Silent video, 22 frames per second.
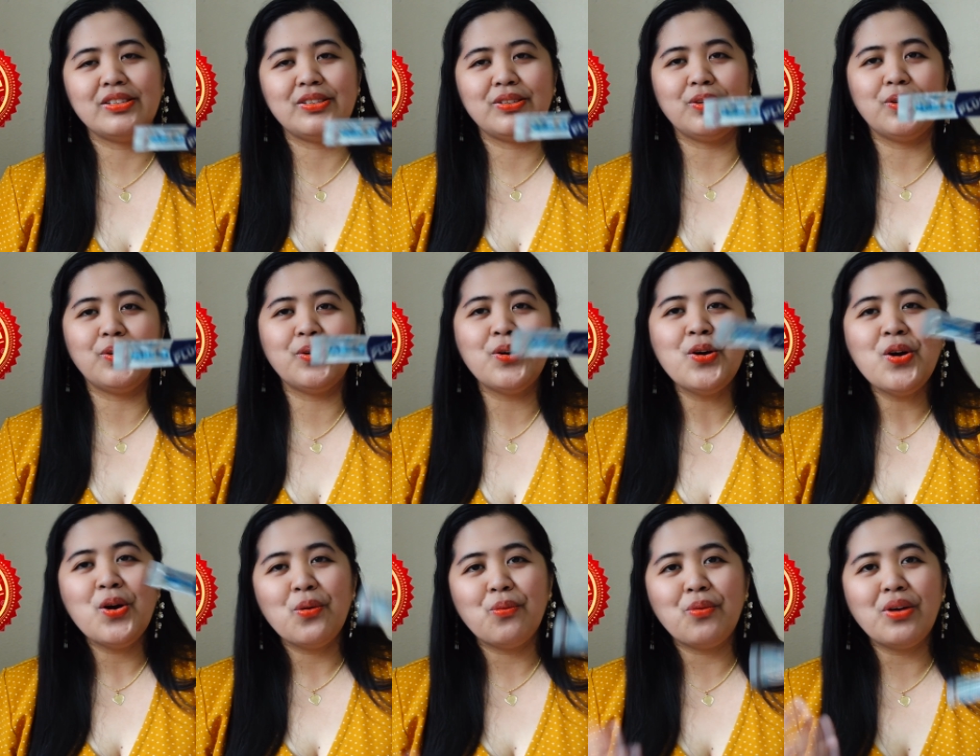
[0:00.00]
So
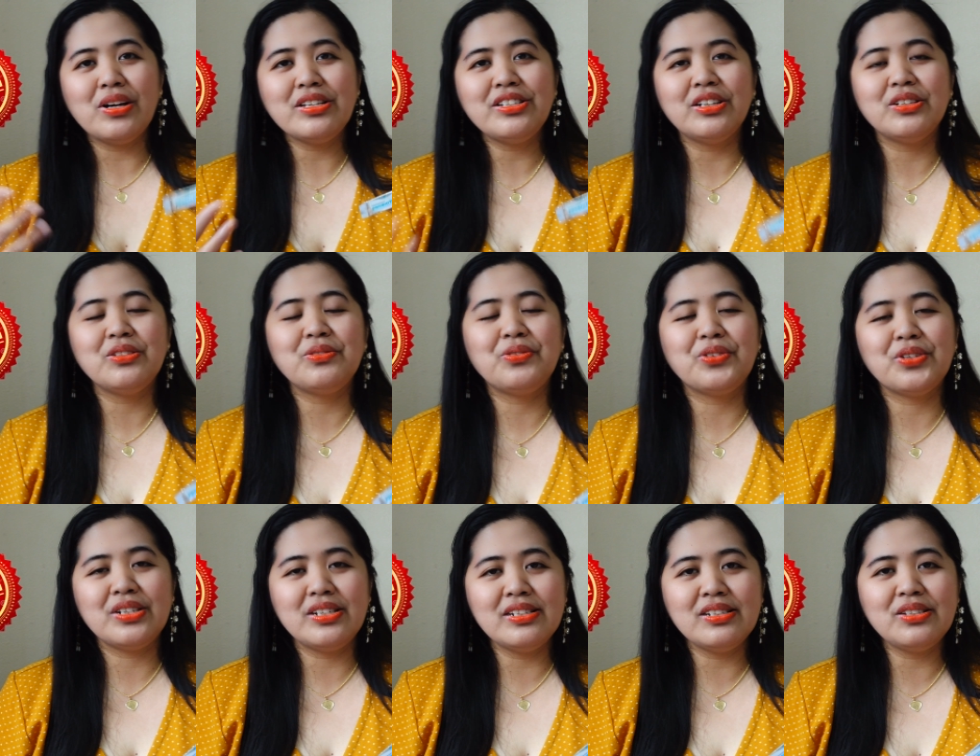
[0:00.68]
watch out
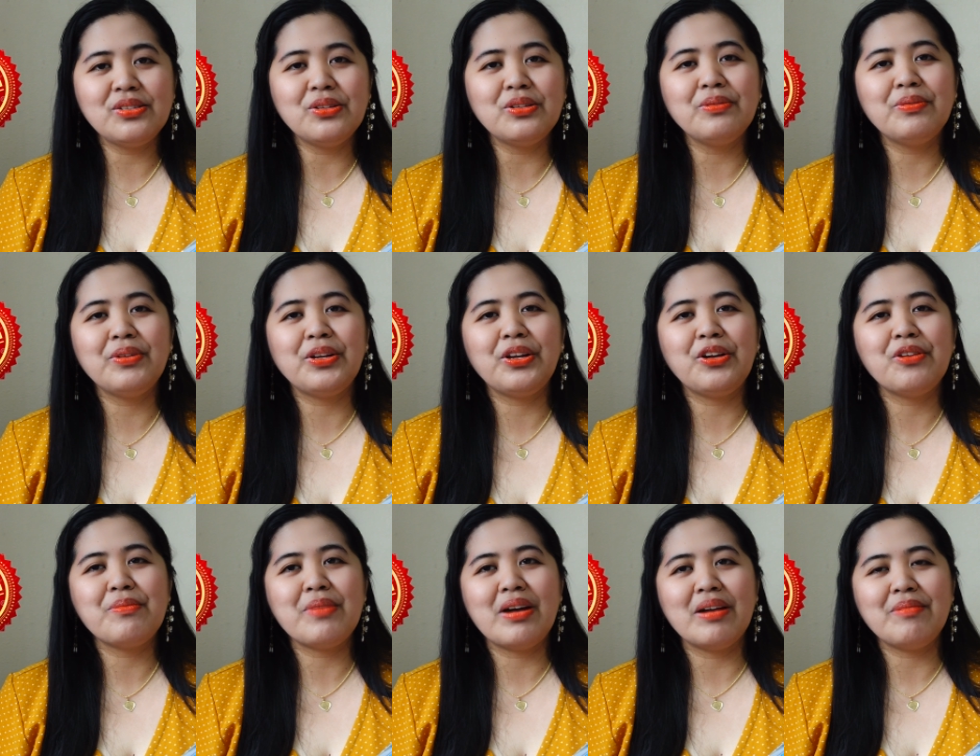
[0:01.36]
for this whole
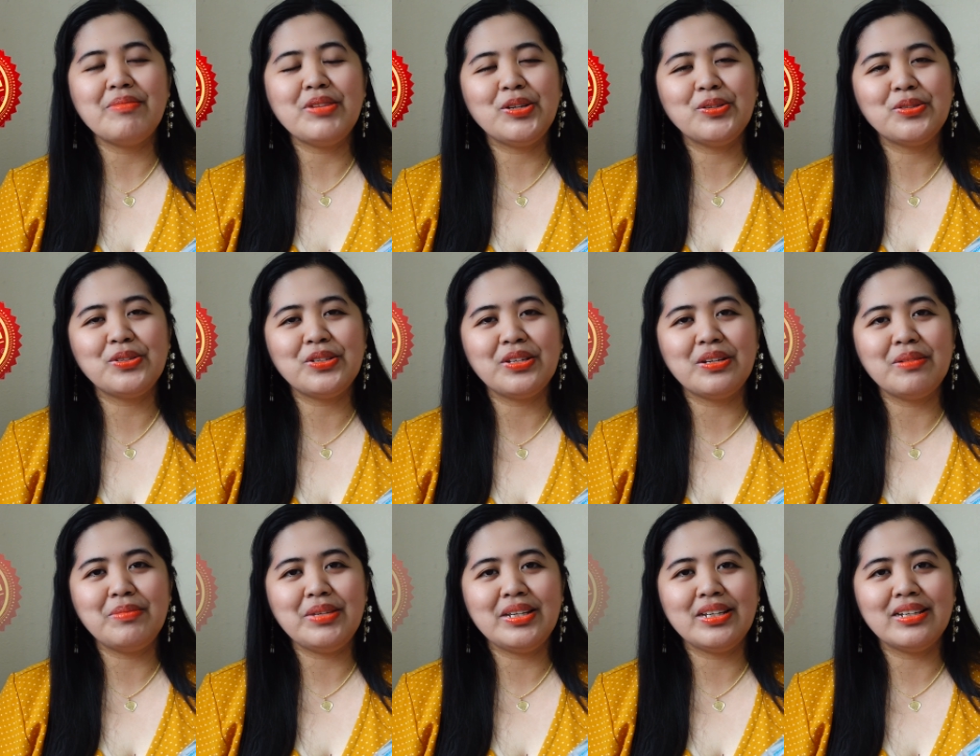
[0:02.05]
video, my amigos
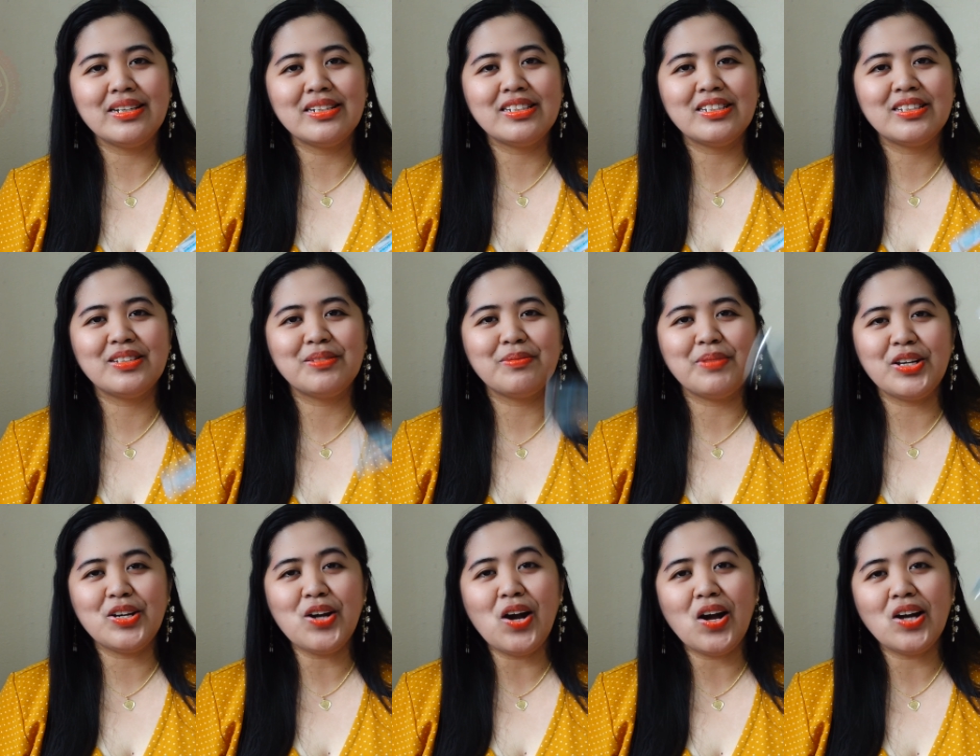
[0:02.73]
and amigas,
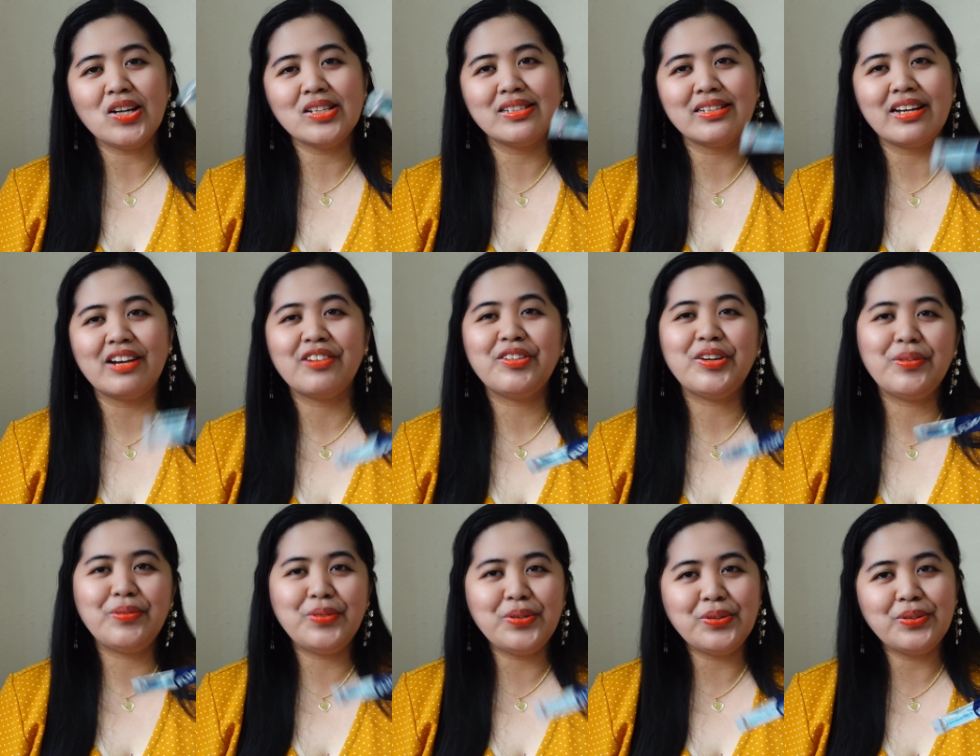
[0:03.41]
because I
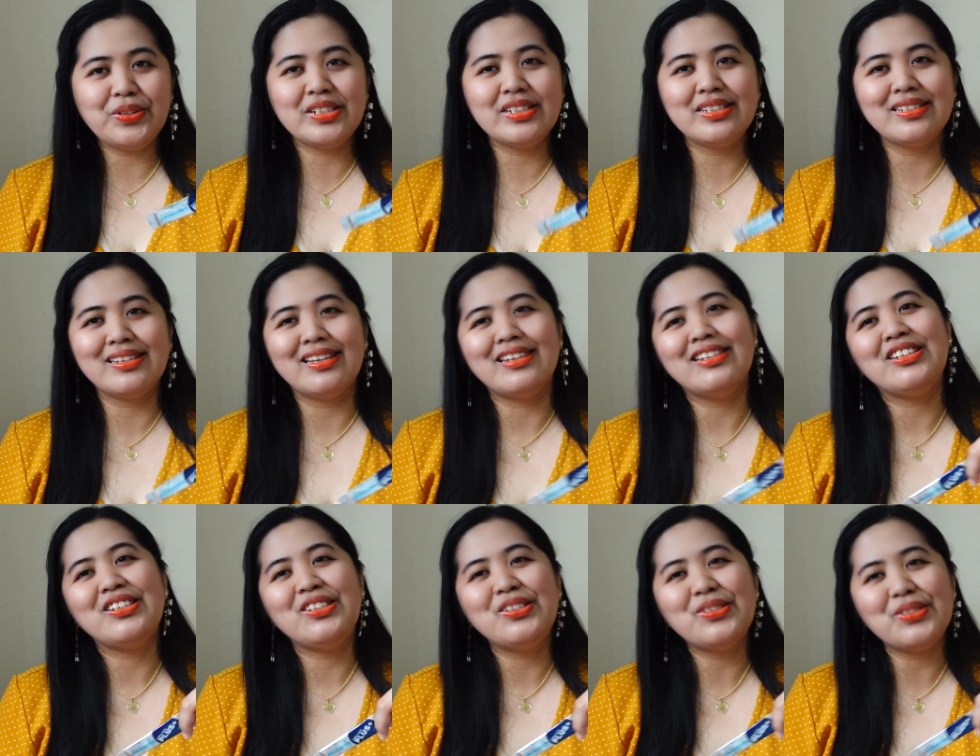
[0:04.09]
review this
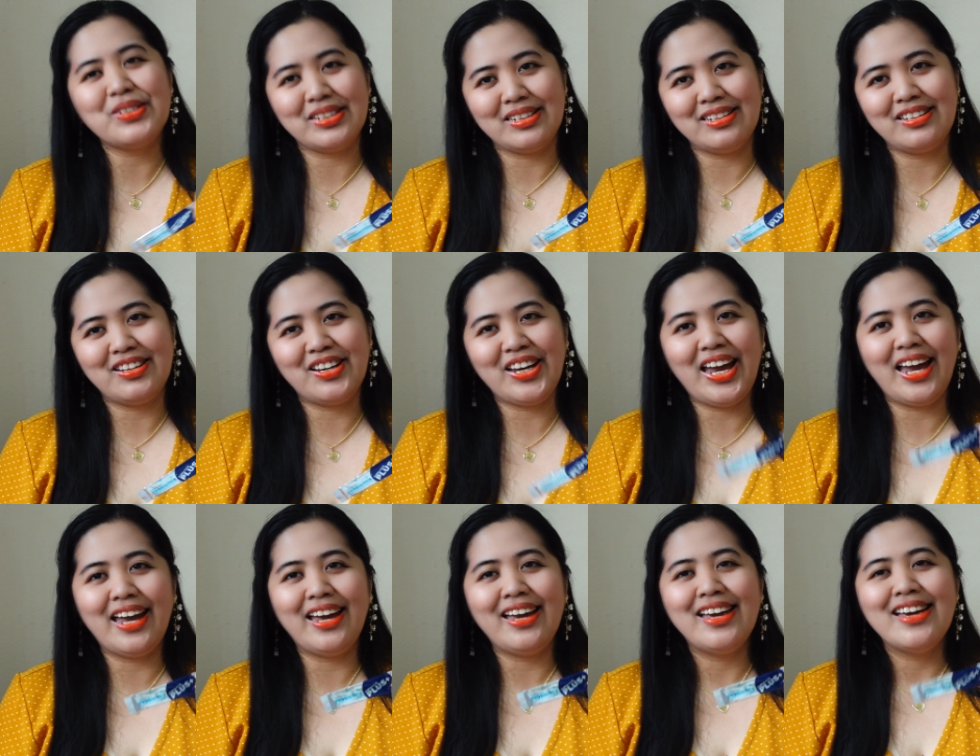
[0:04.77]
and use it.
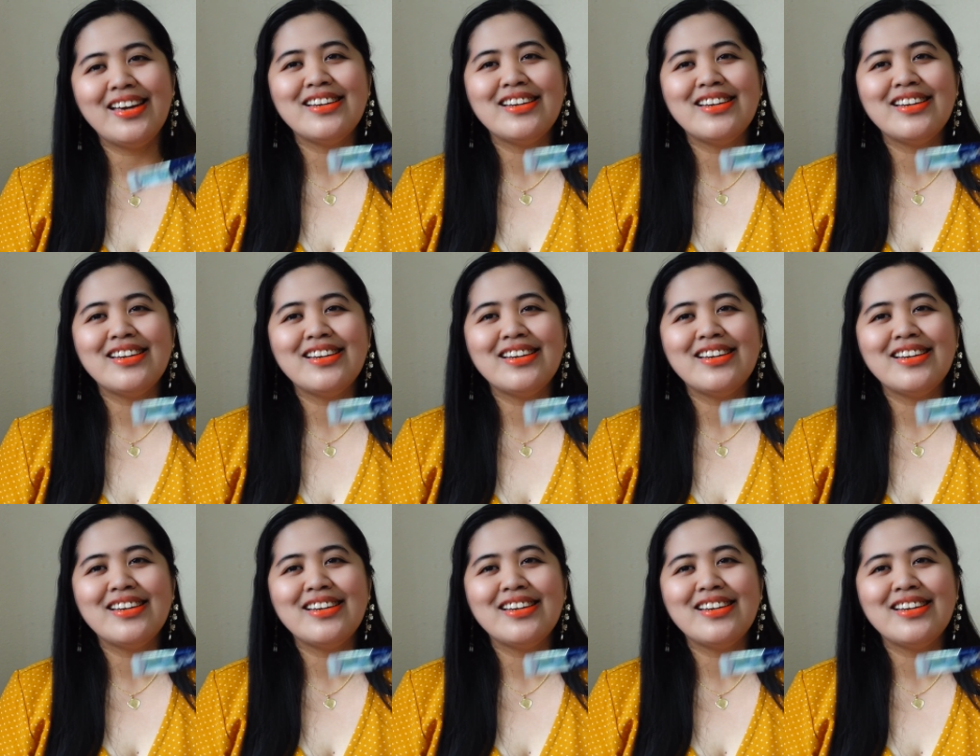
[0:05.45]
Okay,